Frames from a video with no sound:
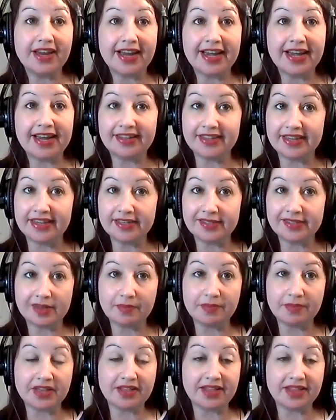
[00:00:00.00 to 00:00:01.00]
And I think
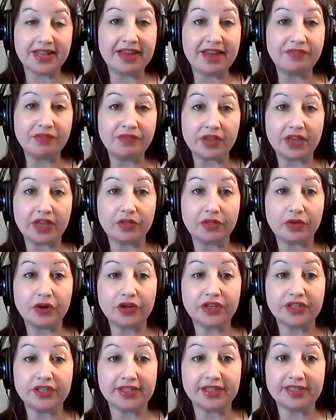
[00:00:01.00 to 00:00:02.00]
something that I've really
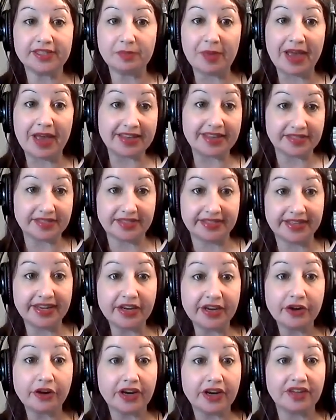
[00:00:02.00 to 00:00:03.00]
learned in this past
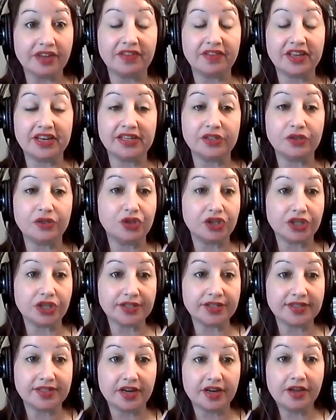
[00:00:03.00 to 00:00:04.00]
year even is
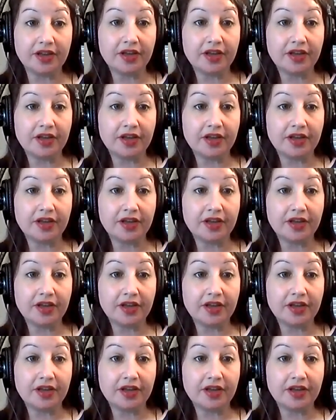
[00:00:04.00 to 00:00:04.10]
just